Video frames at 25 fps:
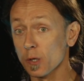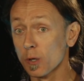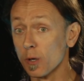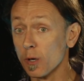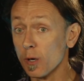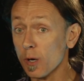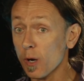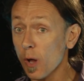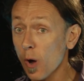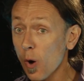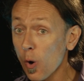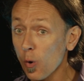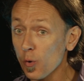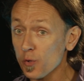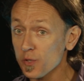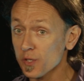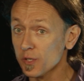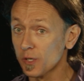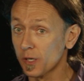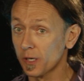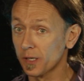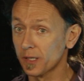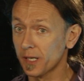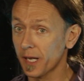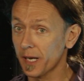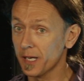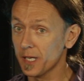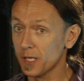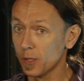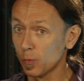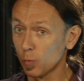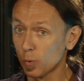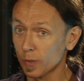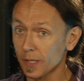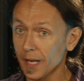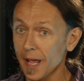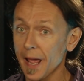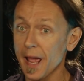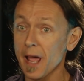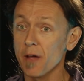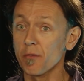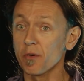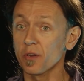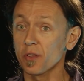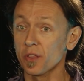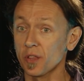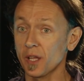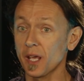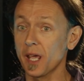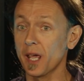closer than you would
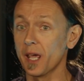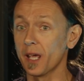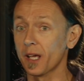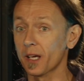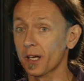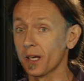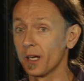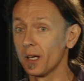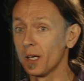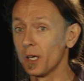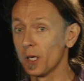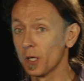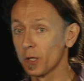ever think